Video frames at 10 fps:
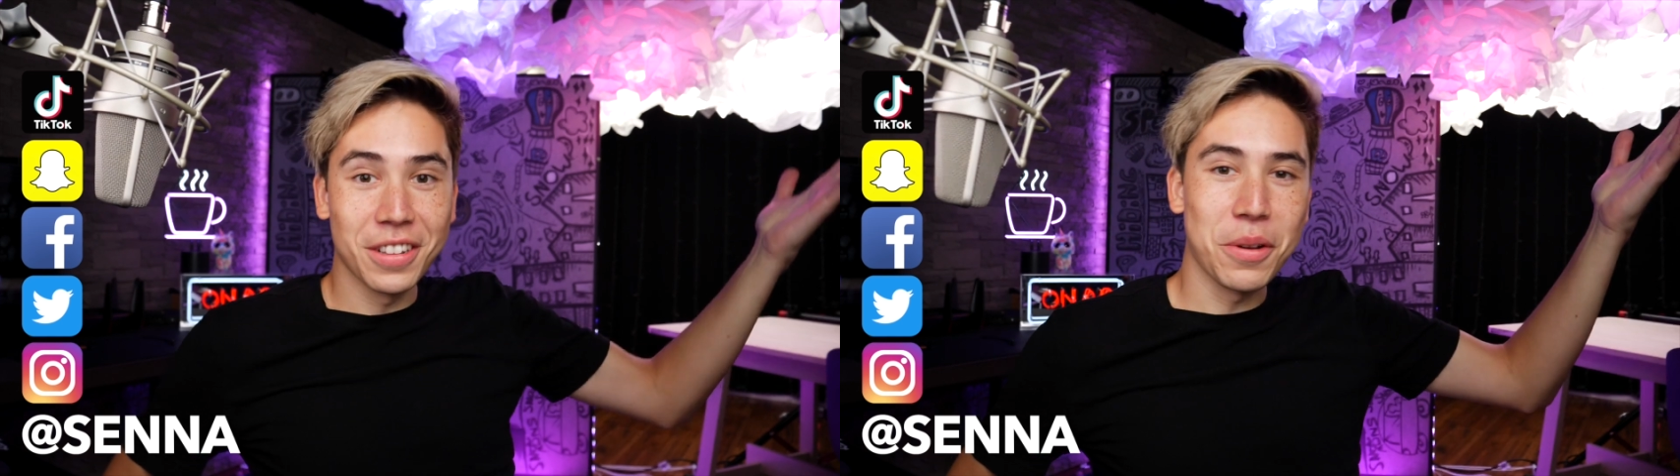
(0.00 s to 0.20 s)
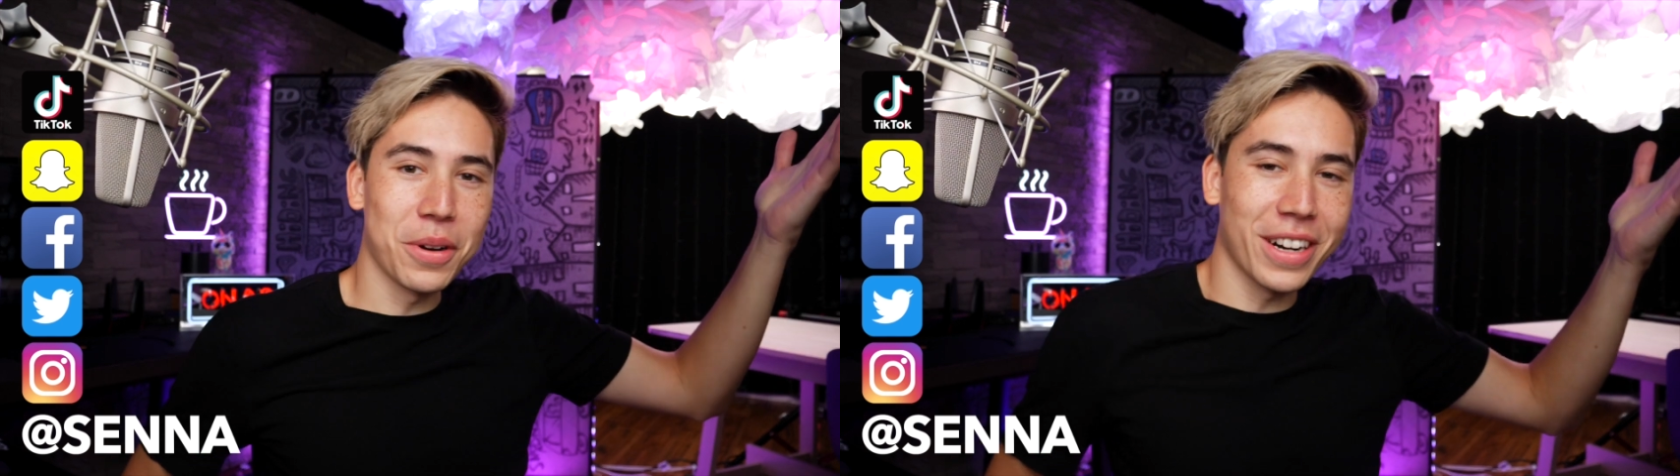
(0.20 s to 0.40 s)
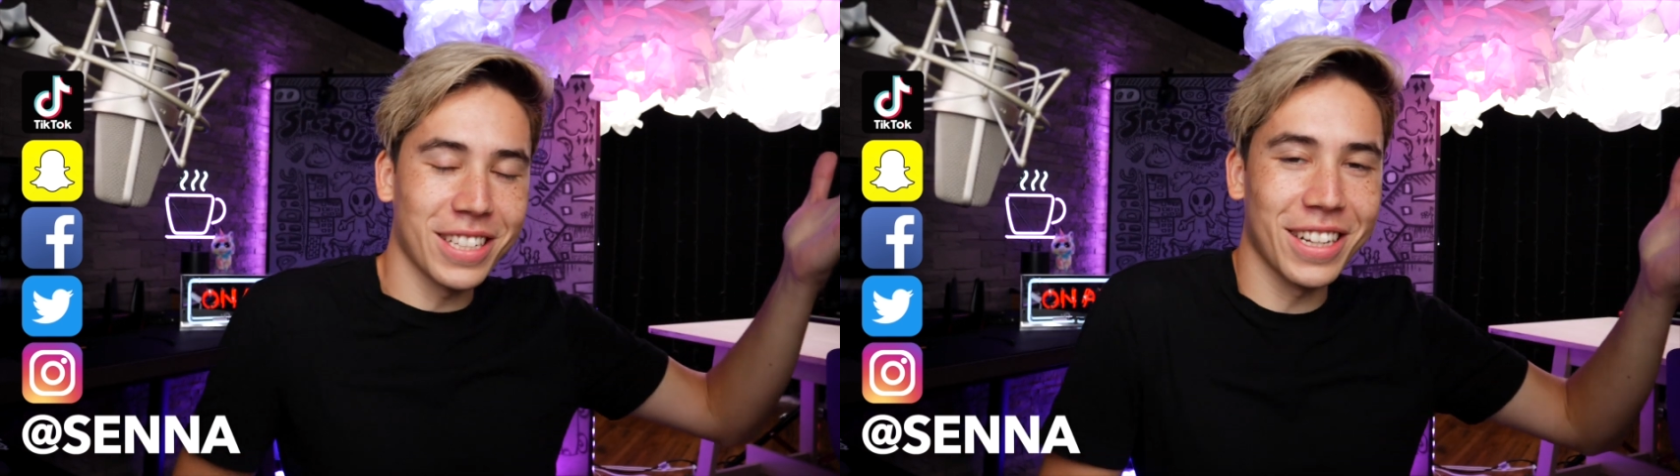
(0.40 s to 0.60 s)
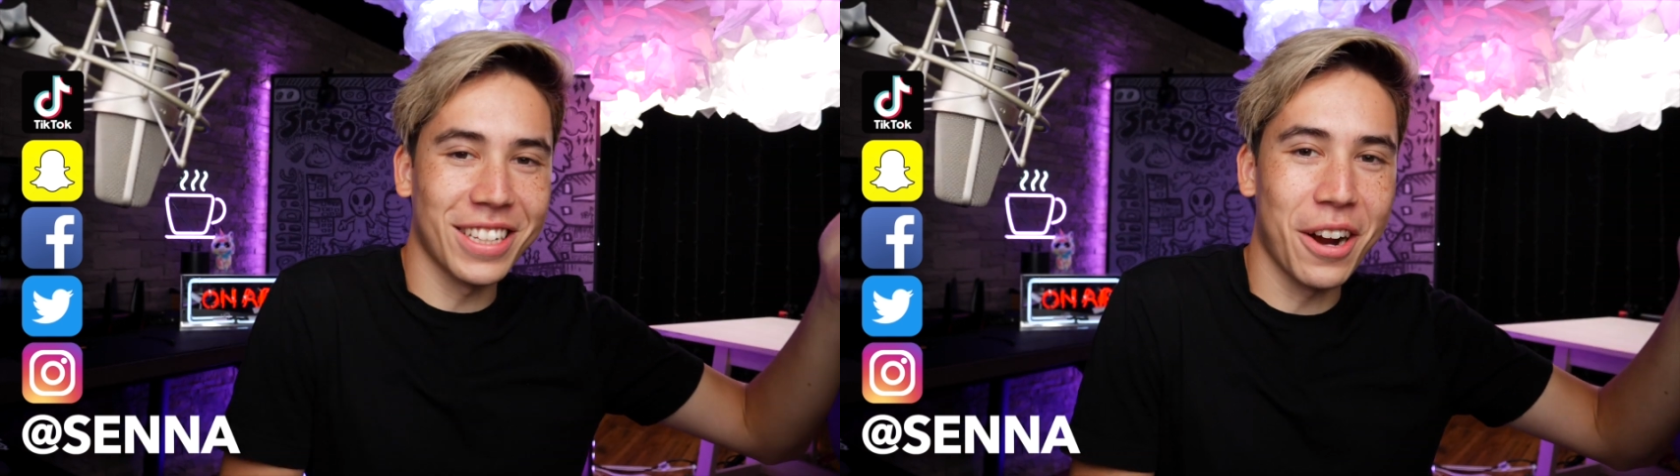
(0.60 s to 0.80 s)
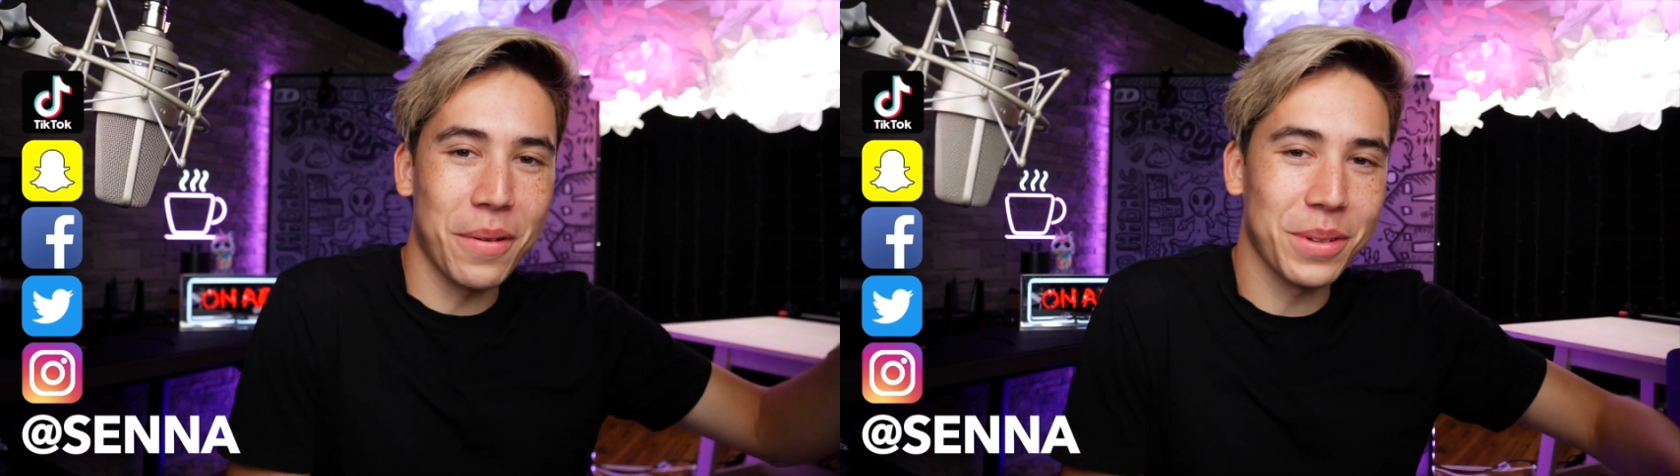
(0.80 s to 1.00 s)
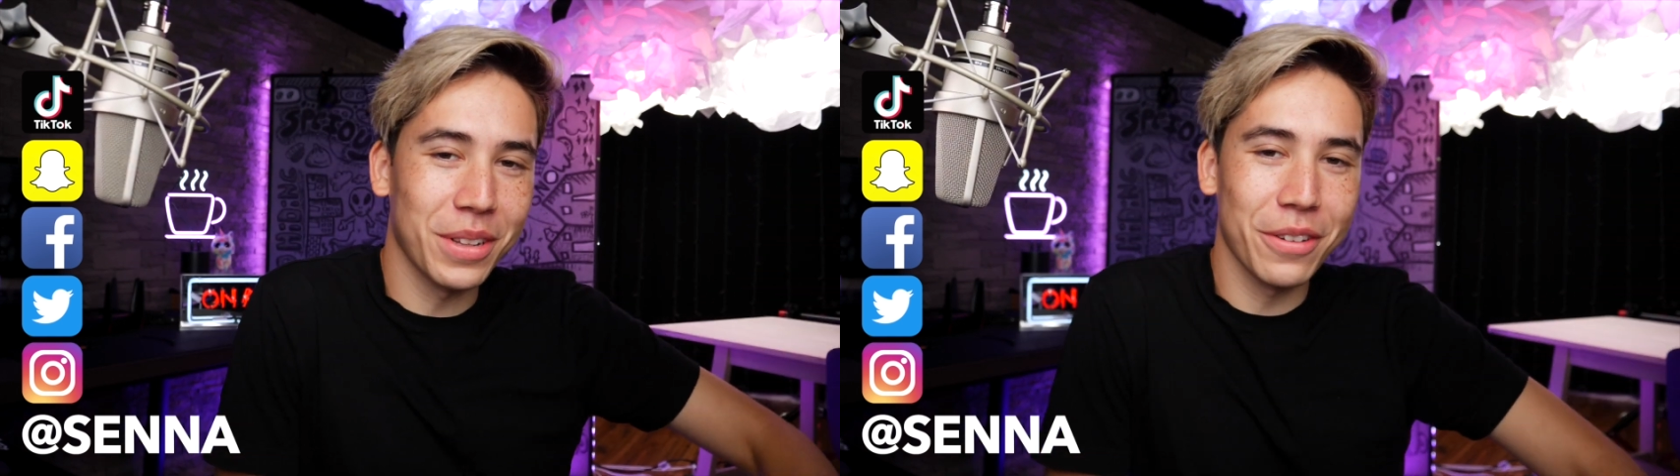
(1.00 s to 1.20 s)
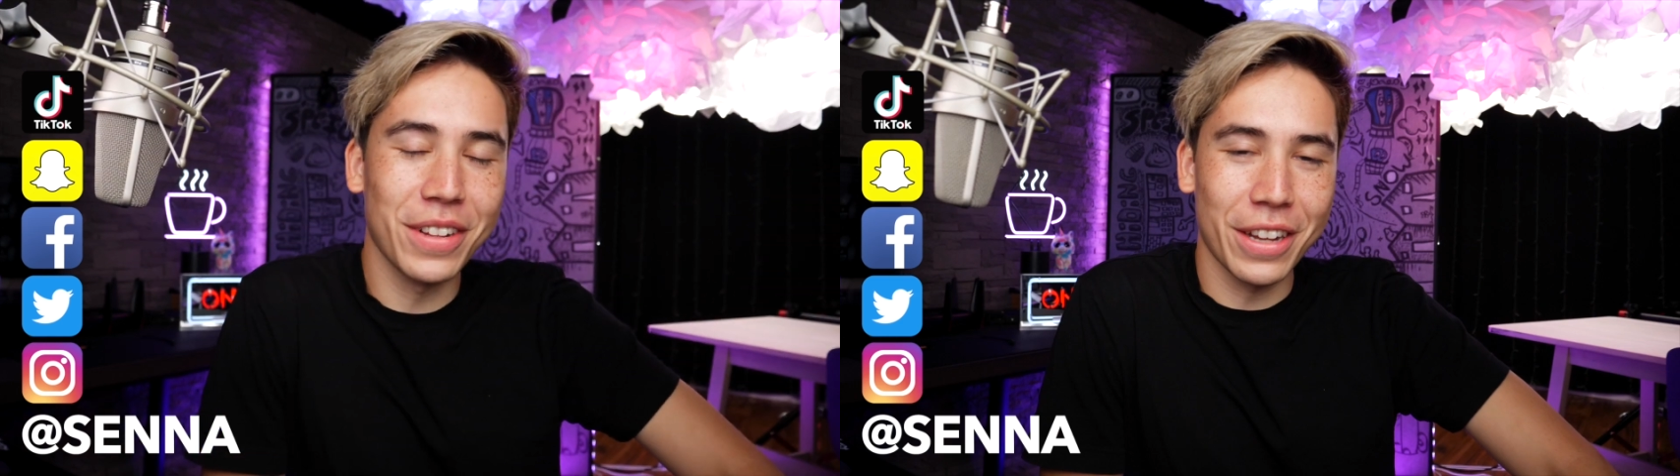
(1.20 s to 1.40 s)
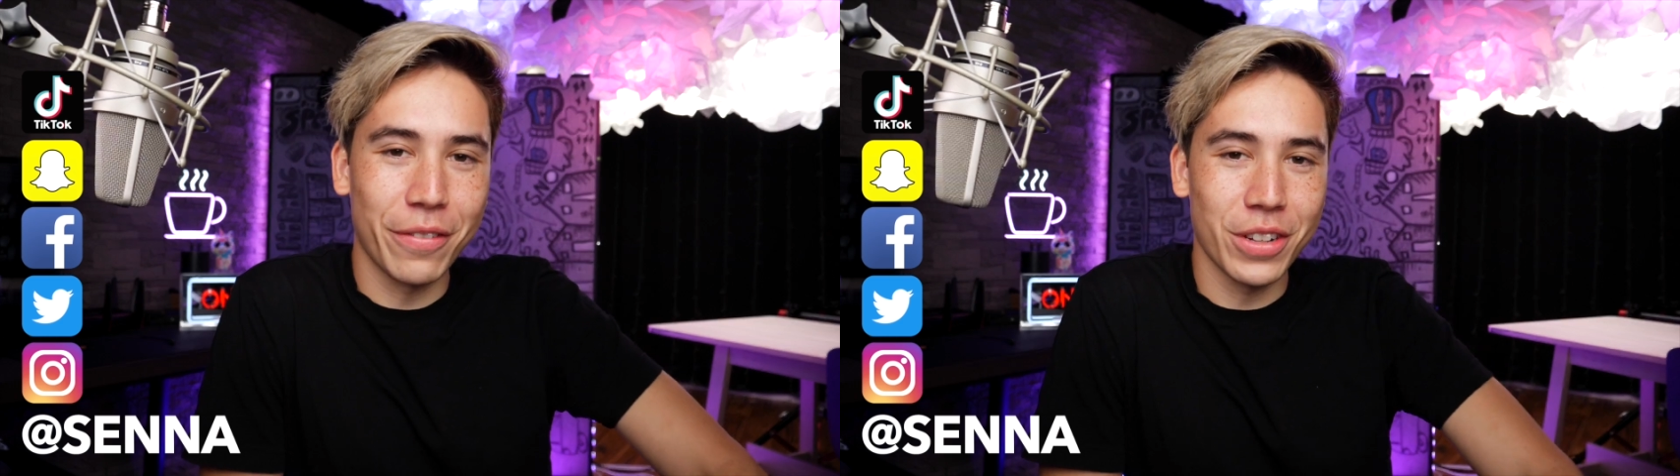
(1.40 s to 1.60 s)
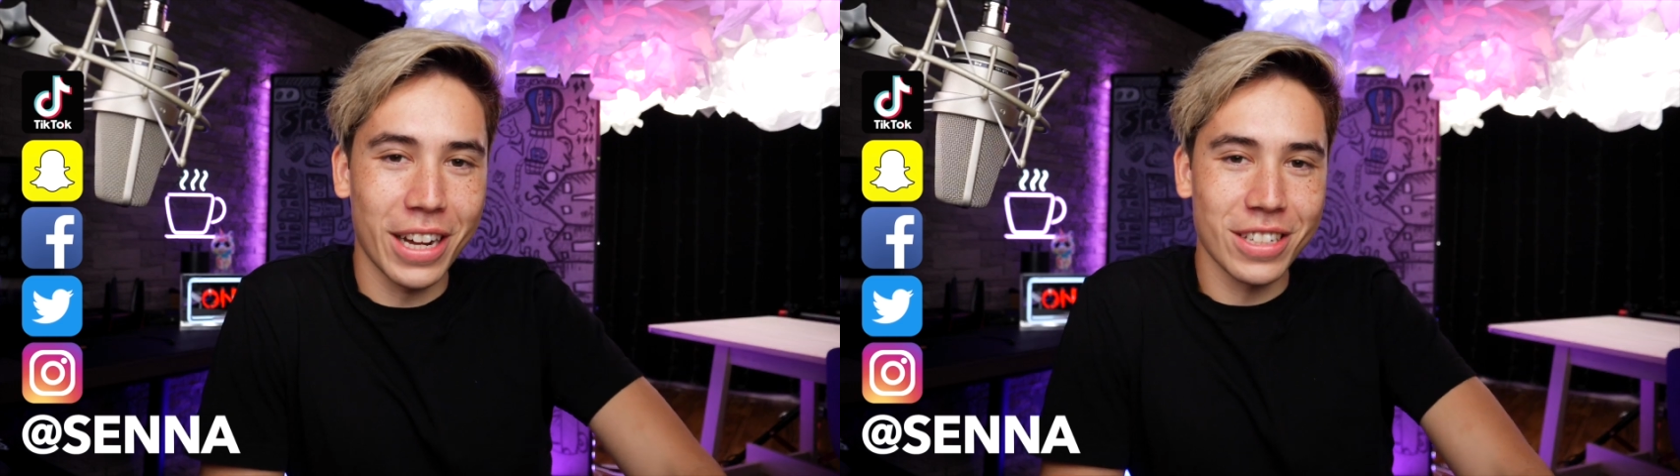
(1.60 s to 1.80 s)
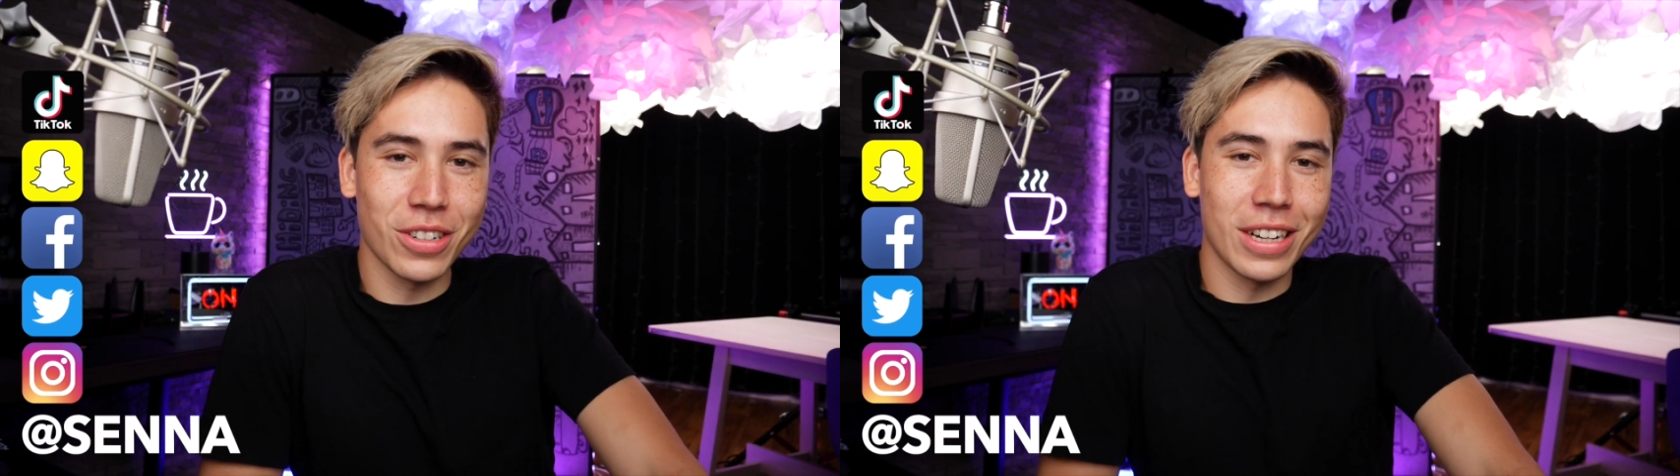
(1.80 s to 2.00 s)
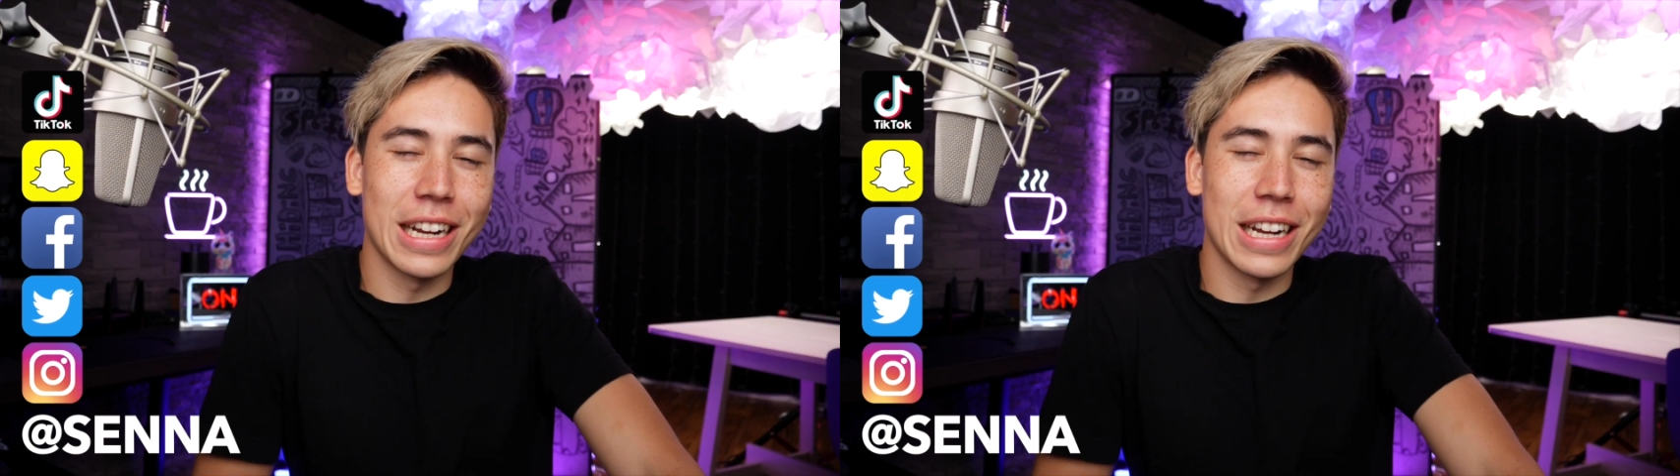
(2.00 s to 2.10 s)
Let me know you guys think in the comments. I'll leave a like if you guys enjoyed,